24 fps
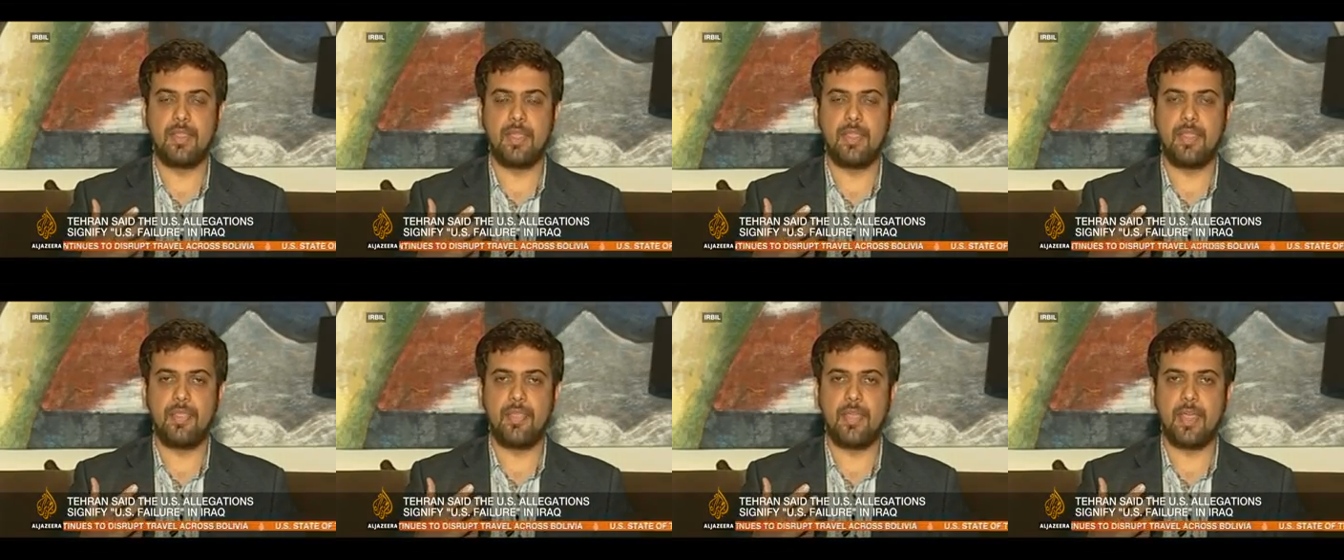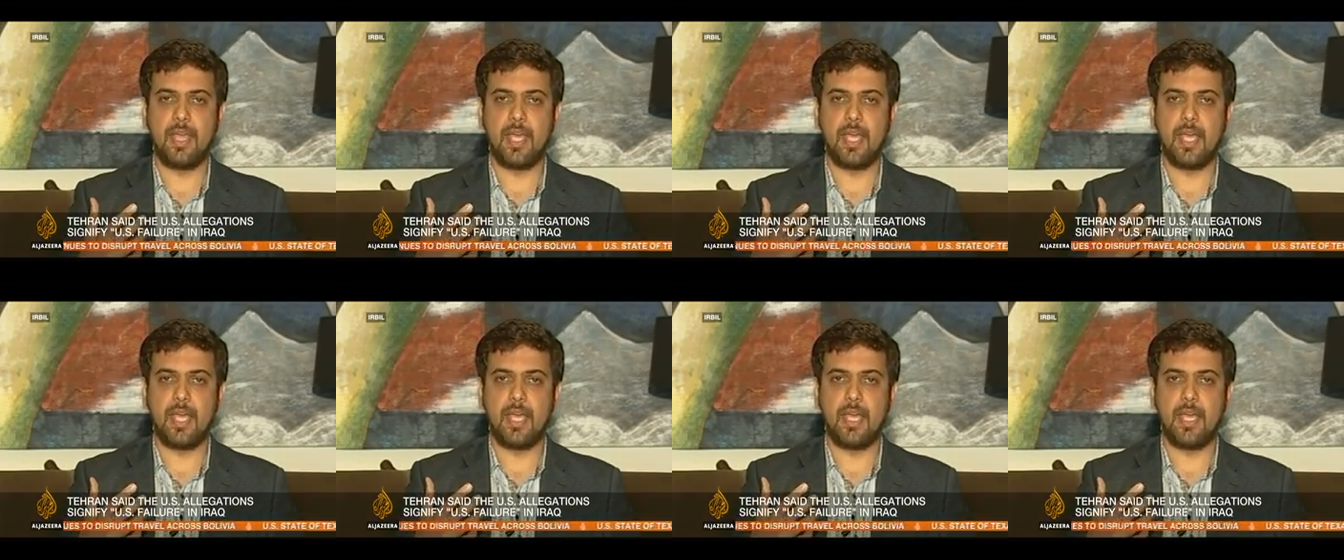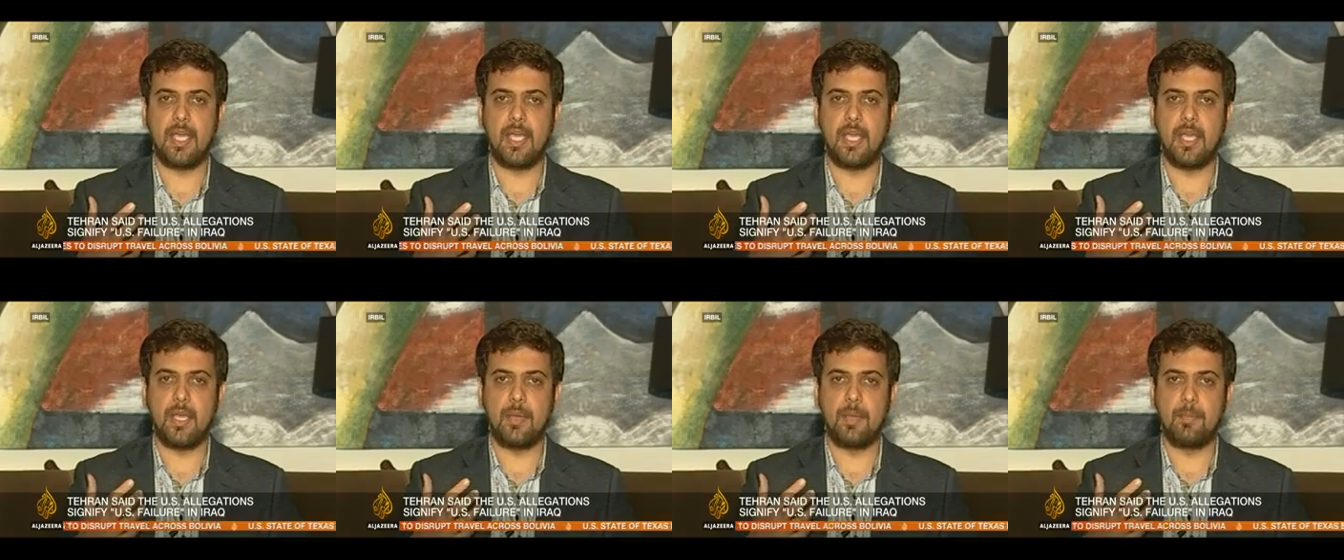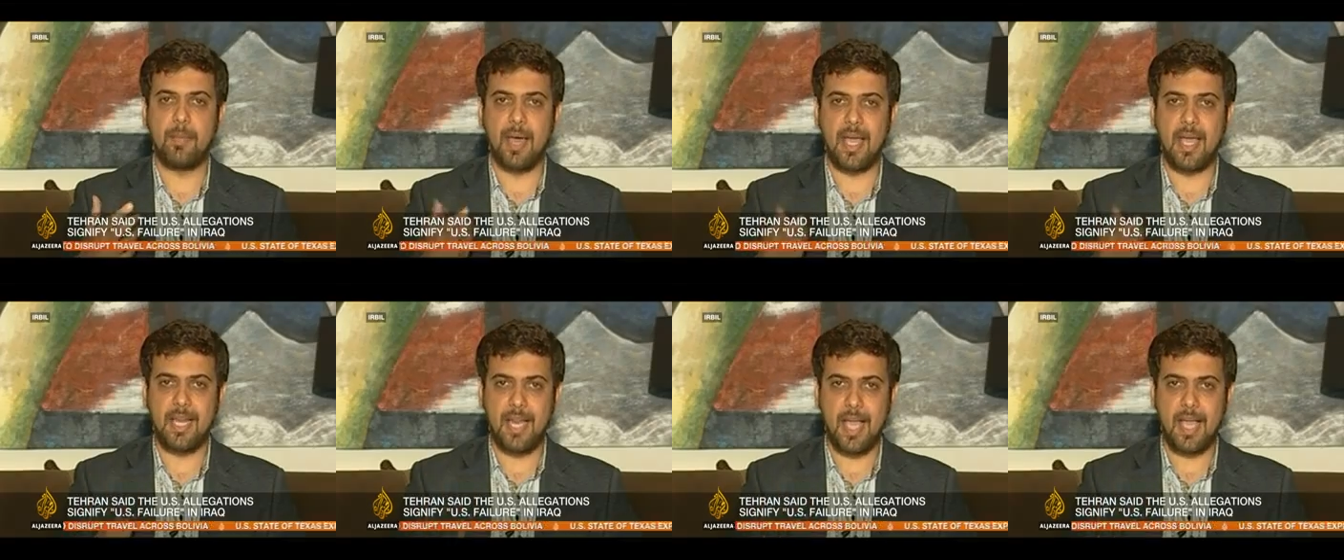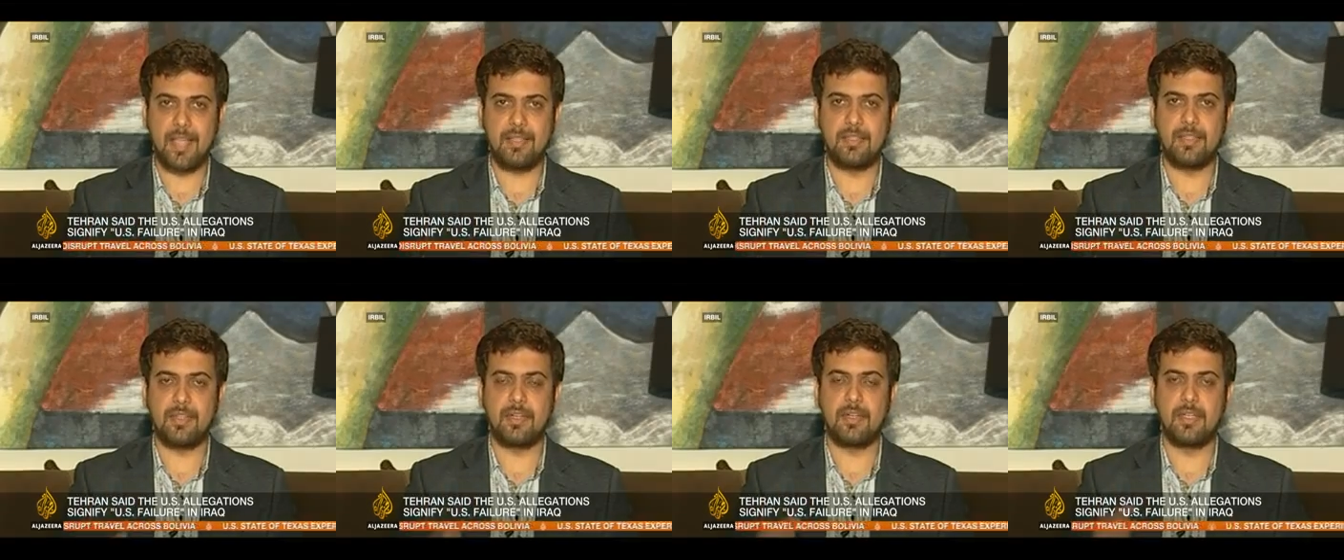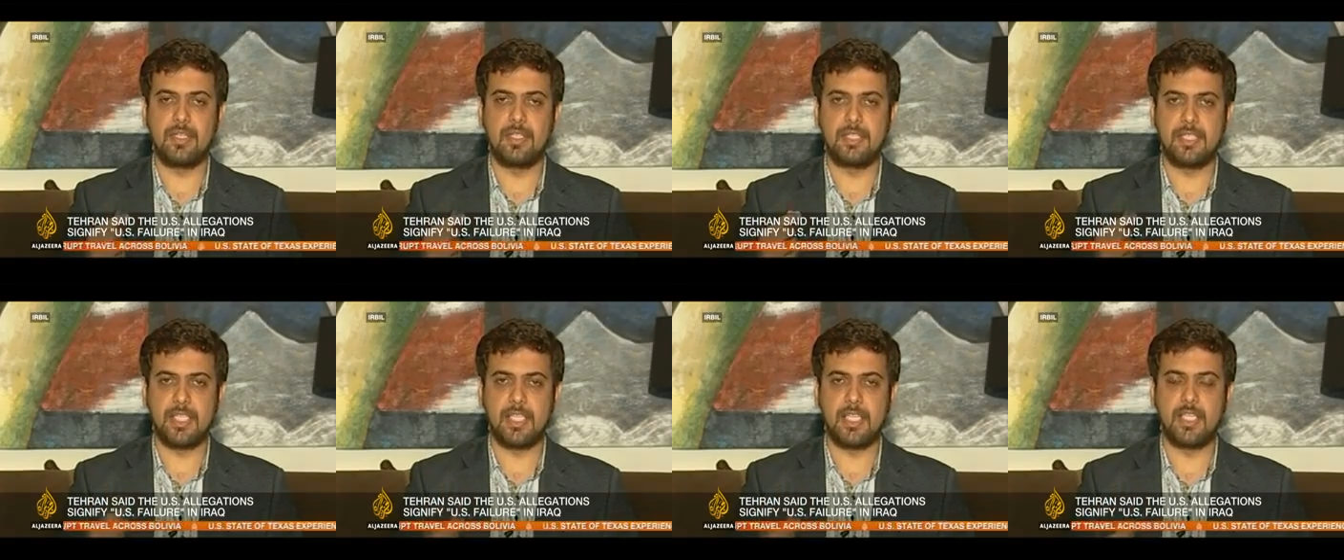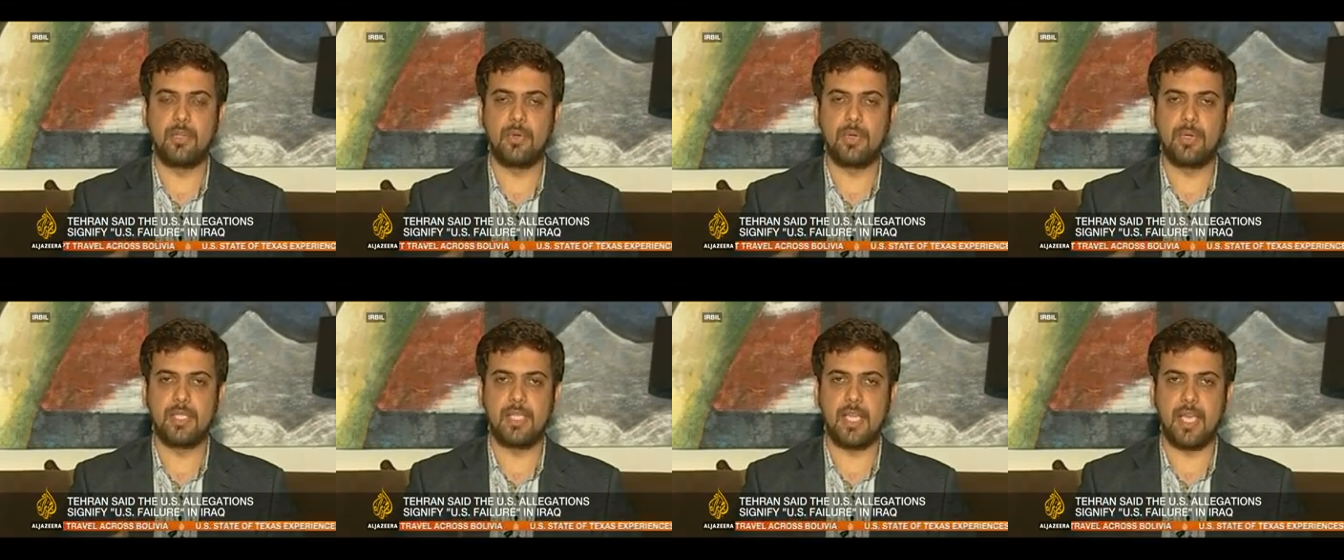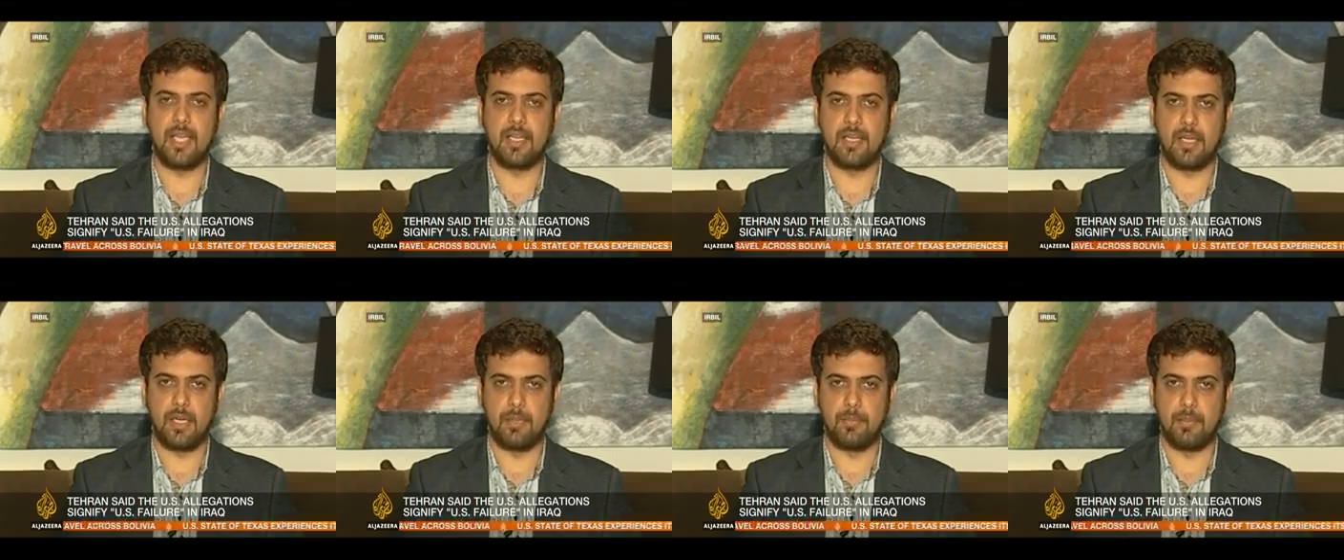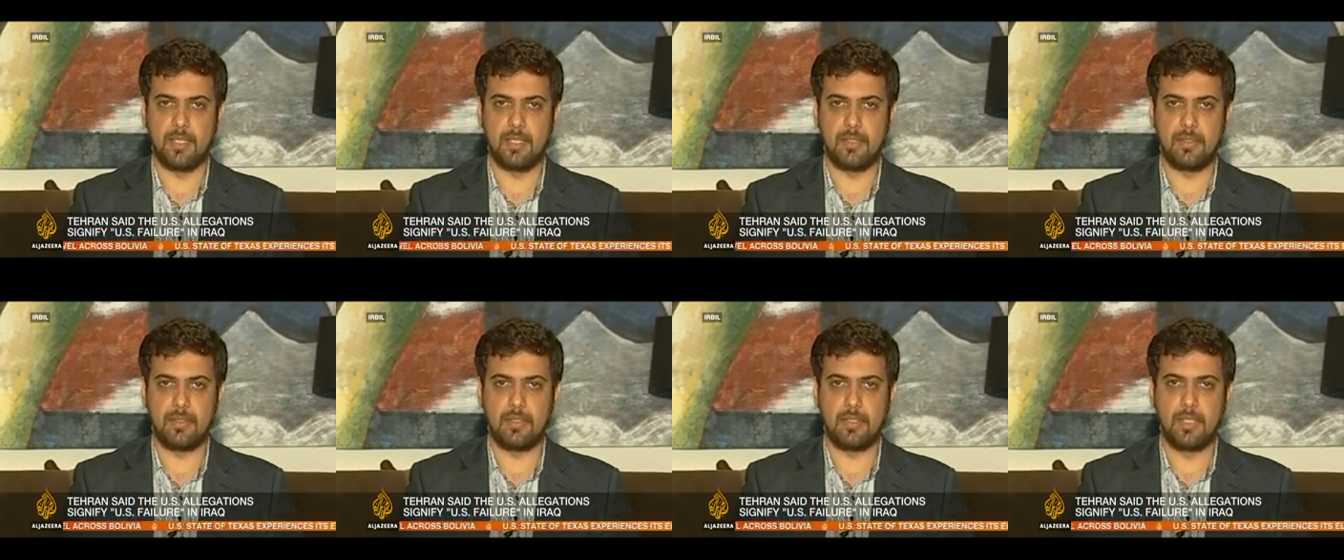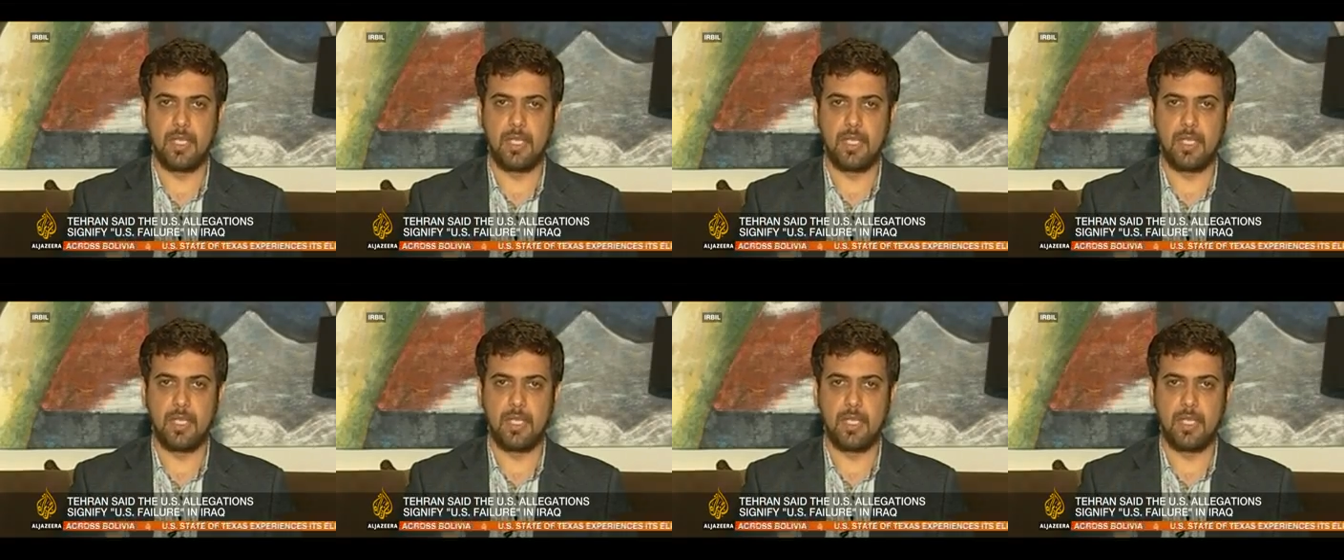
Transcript: the bilateral security agreement